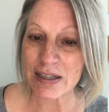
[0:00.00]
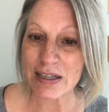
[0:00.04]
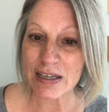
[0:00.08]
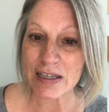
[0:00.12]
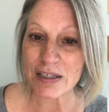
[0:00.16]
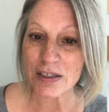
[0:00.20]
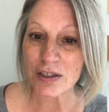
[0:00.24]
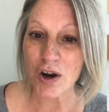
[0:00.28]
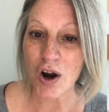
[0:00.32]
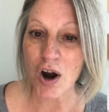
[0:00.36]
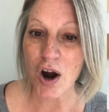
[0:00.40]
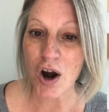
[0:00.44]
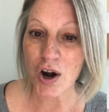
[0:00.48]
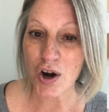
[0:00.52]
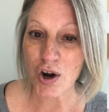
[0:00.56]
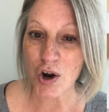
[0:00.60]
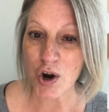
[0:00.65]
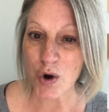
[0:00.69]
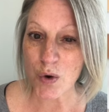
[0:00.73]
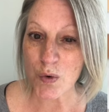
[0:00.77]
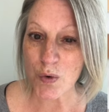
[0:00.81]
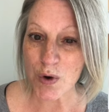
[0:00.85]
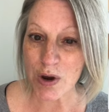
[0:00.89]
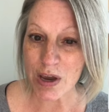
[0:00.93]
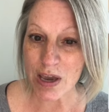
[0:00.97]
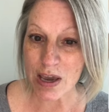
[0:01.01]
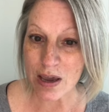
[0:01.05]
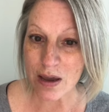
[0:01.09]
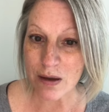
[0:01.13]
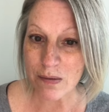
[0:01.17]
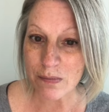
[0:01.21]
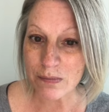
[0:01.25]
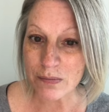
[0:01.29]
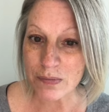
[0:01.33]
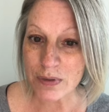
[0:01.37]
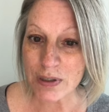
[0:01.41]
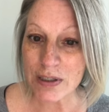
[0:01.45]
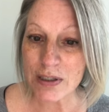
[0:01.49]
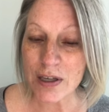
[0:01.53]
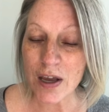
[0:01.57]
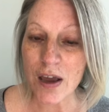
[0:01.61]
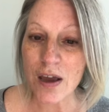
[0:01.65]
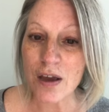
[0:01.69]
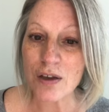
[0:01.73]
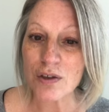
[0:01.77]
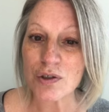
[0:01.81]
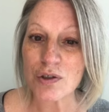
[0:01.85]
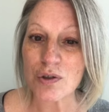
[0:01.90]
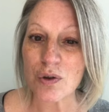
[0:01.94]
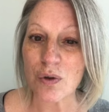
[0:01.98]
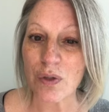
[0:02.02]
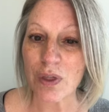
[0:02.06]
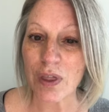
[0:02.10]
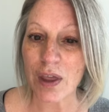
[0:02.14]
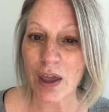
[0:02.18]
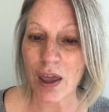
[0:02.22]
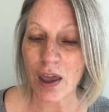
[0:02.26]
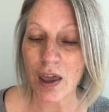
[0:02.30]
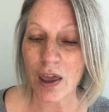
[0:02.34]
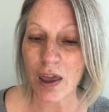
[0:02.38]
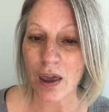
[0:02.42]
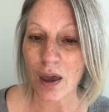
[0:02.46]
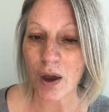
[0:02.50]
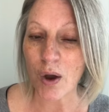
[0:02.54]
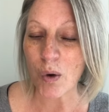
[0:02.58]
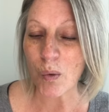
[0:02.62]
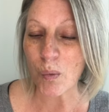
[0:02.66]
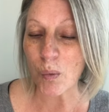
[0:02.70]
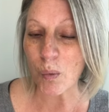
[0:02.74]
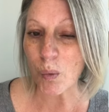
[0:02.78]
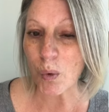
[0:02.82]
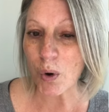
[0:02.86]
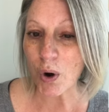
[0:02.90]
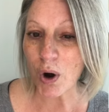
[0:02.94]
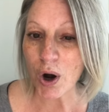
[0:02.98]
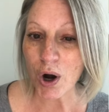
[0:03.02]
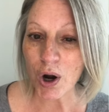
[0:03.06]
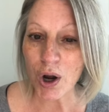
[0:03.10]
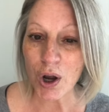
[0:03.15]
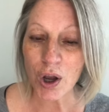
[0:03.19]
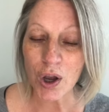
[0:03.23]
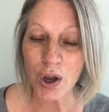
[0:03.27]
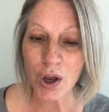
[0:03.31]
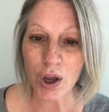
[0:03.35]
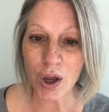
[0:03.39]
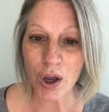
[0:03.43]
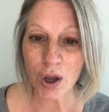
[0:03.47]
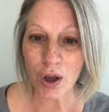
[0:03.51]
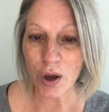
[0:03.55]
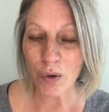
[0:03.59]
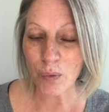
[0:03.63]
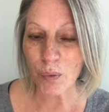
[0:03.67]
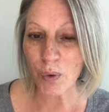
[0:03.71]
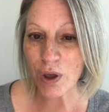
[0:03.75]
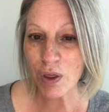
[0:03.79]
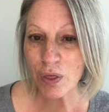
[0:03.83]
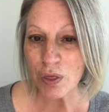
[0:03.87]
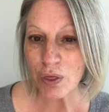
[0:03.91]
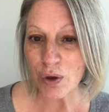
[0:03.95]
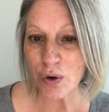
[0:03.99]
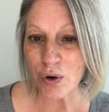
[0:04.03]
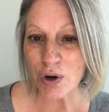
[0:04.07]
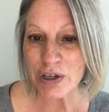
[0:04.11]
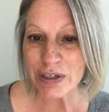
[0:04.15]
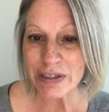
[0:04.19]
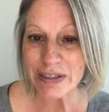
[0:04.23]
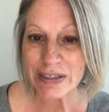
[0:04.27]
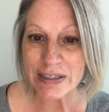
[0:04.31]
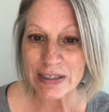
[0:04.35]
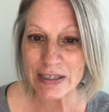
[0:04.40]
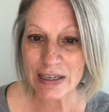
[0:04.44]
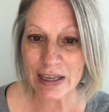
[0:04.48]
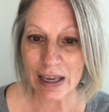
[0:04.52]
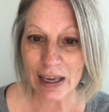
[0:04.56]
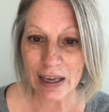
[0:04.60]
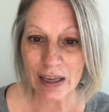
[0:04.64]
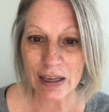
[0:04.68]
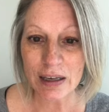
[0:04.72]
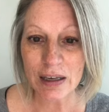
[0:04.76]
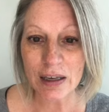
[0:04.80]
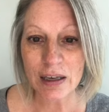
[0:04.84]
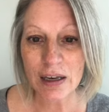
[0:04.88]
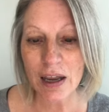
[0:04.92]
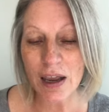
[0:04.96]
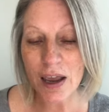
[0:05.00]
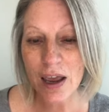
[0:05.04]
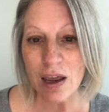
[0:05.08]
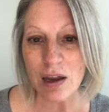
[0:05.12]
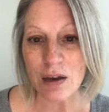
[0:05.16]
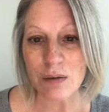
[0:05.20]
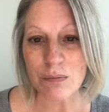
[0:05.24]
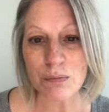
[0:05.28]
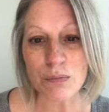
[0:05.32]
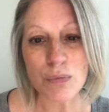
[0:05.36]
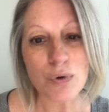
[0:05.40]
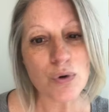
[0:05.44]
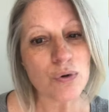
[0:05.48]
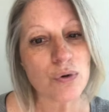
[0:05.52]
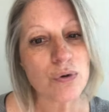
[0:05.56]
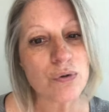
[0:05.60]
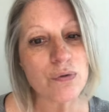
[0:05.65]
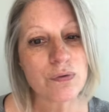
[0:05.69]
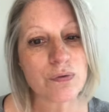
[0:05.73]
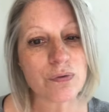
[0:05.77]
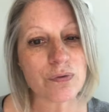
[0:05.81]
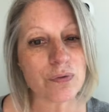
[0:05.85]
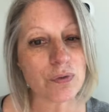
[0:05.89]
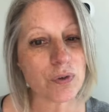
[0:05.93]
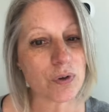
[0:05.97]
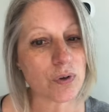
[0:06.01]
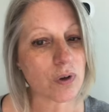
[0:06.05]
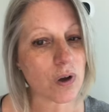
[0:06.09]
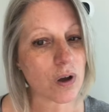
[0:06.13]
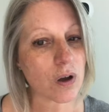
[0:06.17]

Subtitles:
These are creams, so they work with your skin and move